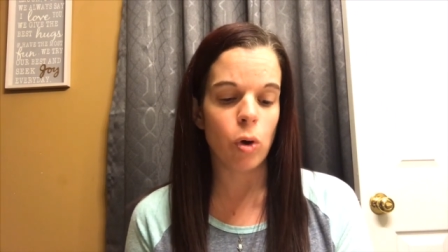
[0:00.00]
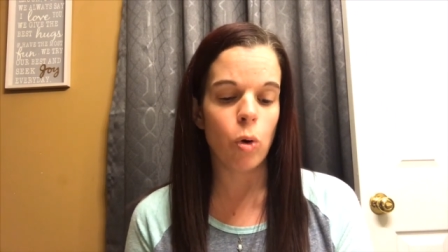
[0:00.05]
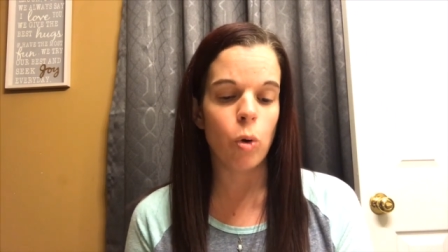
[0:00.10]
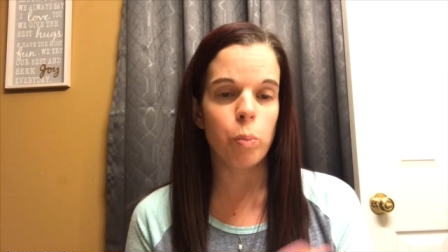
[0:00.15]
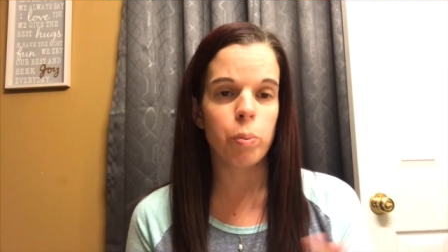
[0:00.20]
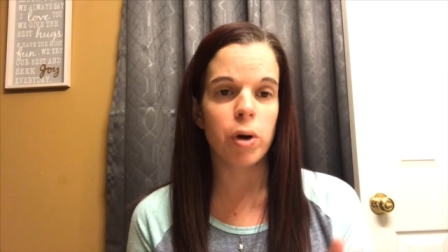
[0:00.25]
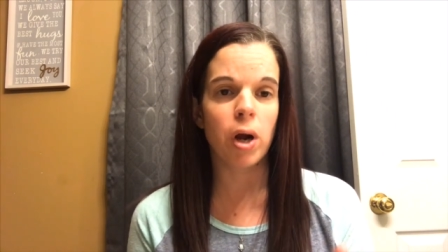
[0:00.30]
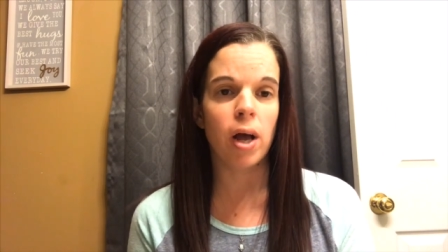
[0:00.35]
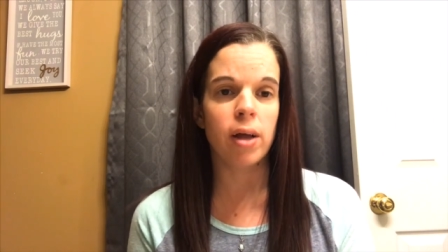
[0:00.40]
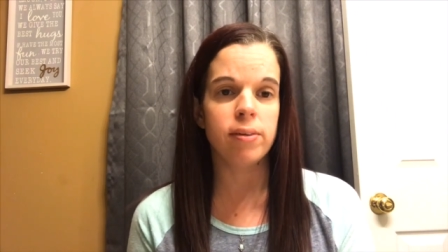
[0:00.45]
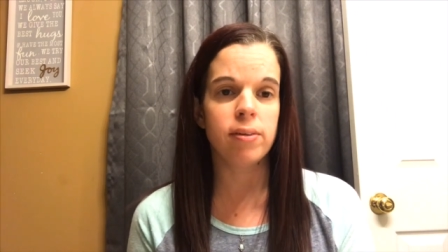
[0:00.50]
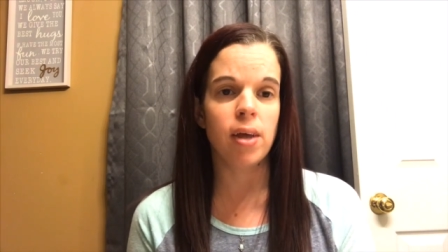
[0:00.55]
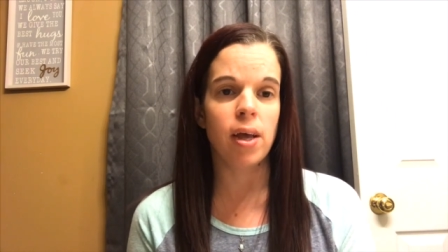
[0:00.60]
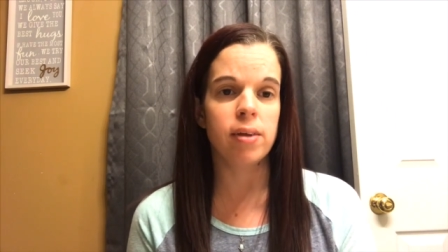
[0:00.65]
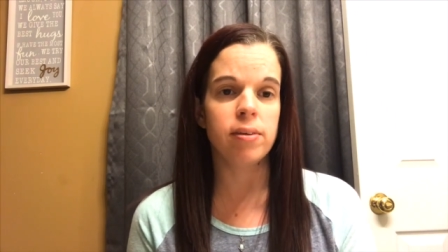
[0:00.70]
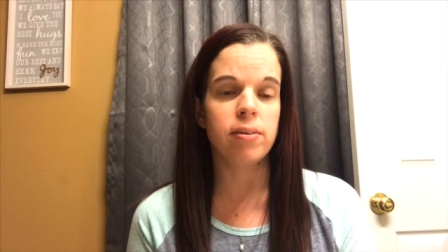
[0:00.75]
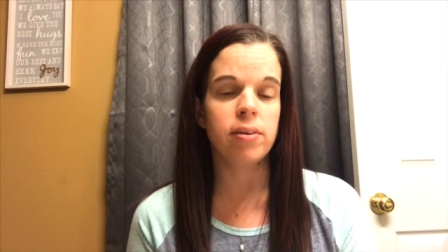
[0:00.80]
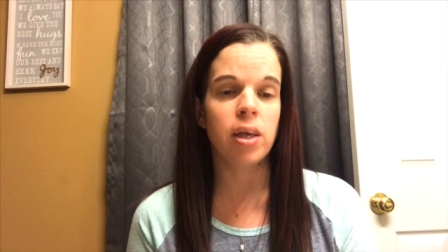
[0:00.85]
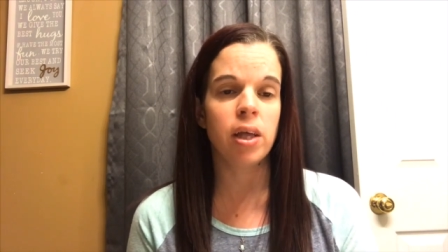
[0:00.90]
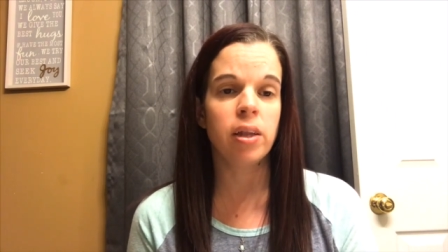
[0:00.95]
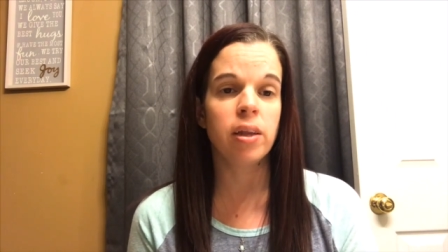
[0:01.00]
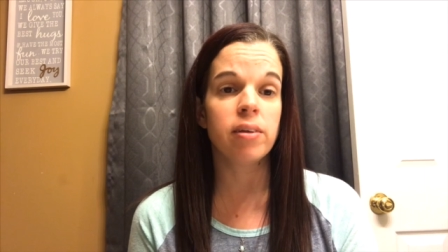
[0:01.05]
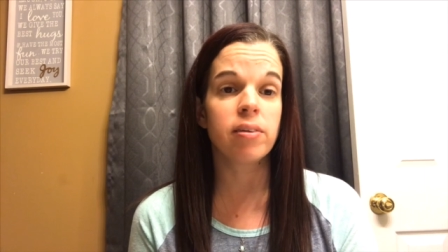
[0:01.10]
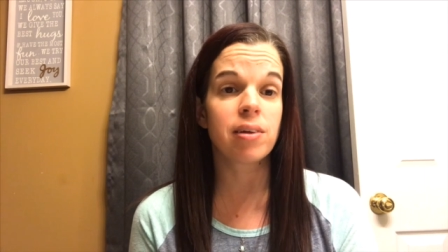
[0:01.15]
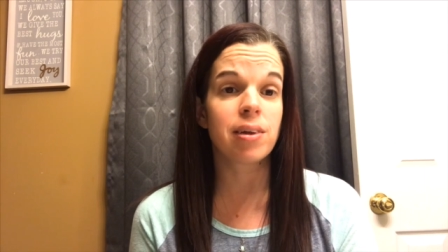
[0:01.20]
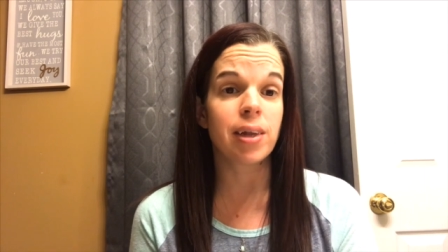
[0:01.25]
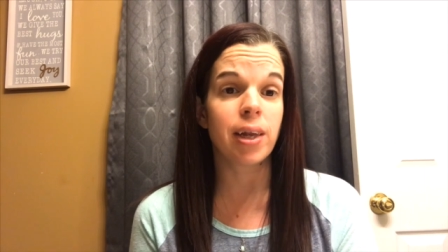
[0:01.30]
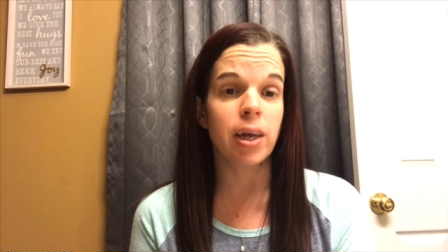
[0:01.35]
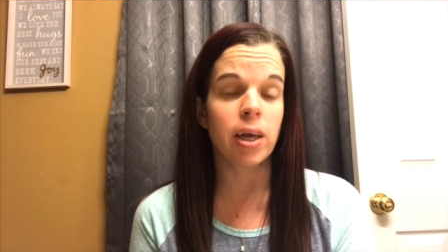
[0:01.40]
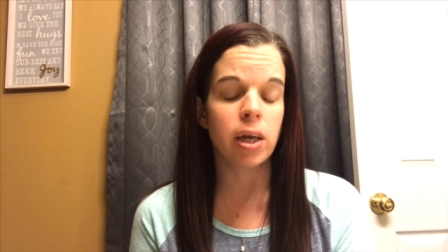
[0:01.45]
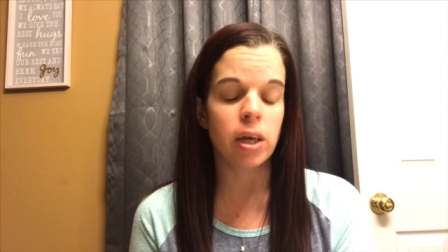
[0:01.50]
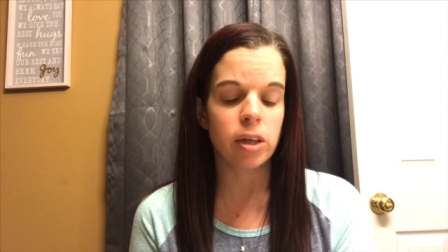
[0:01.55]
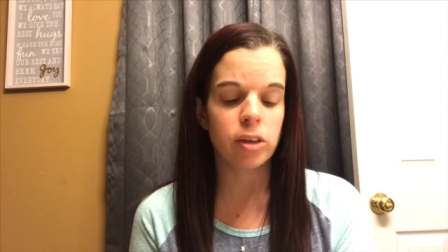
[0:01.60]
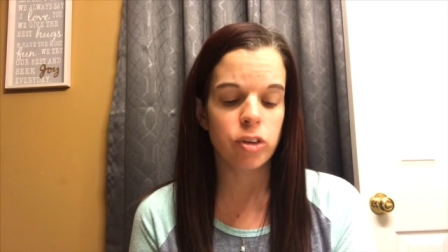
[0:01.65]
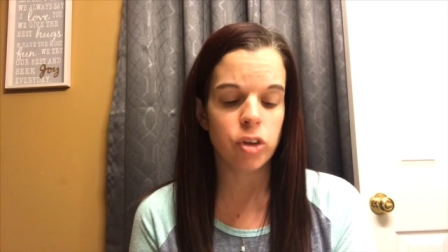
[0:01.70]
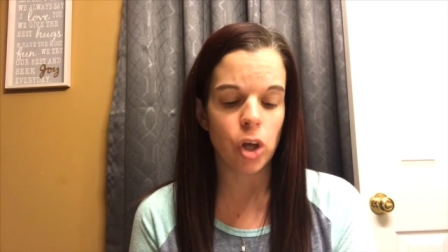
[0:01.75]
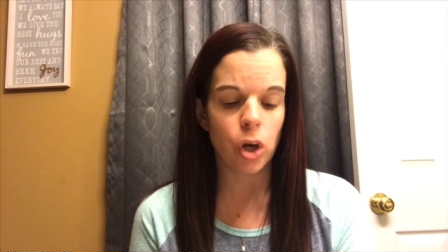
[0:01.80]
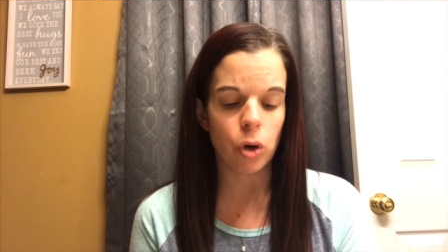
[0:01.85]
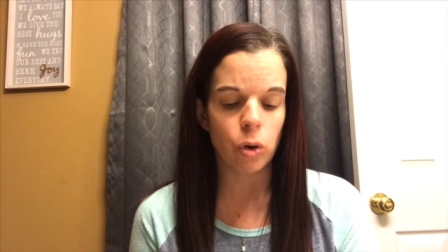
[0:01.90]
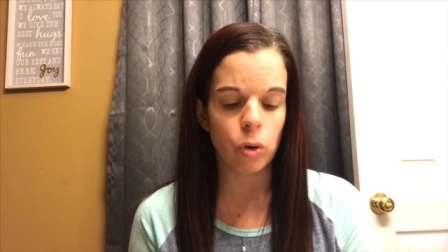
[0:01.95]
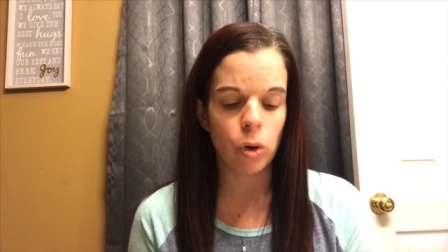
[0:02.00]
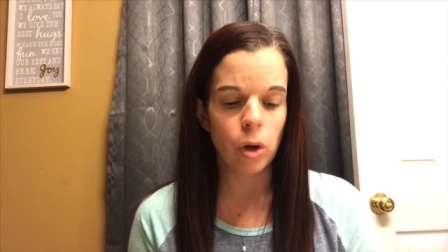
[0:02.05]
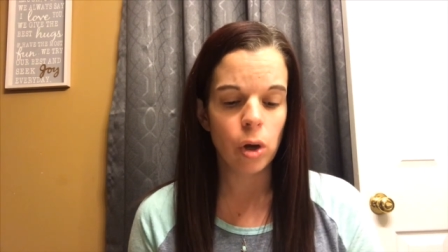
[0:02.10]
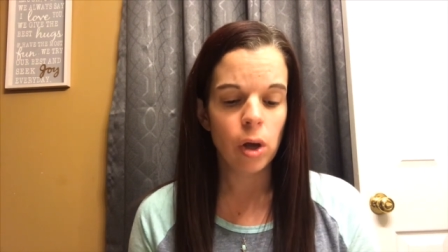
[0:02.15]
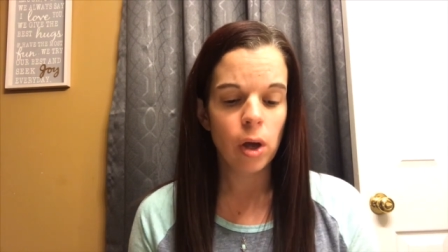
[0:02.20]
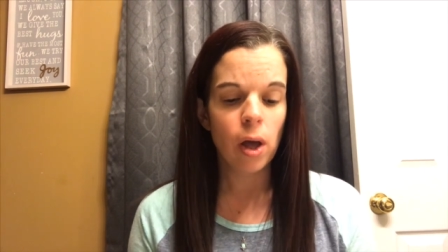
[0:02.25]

whole process in this clinic. So